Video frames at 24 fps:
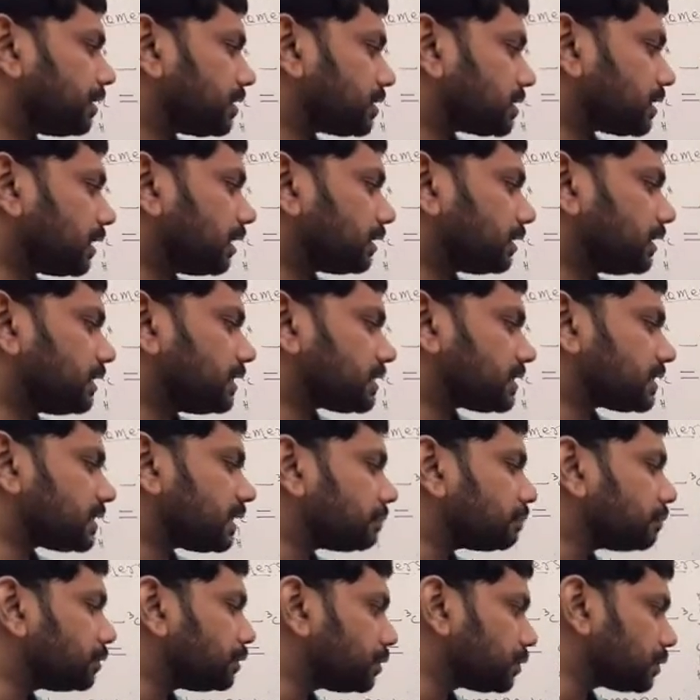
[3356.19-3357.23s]
These are the
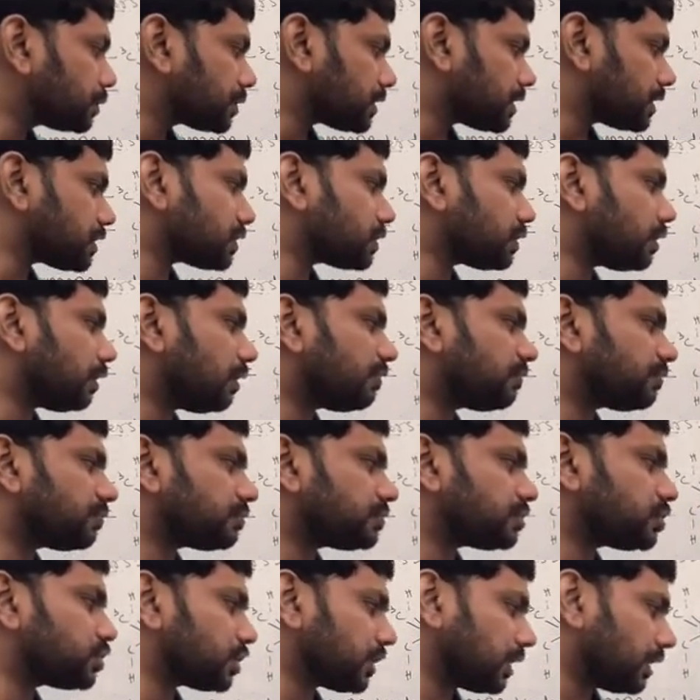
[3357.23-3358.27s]
some uses
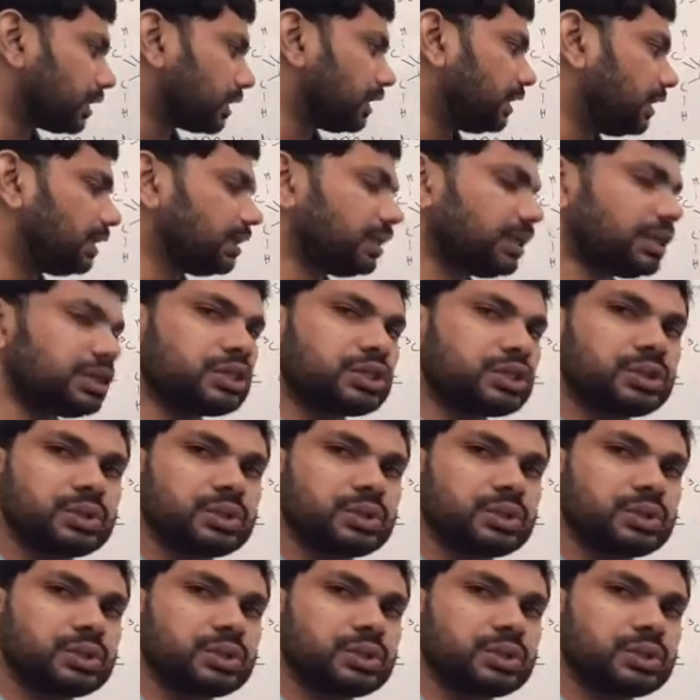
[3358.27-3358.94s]
of pterylene.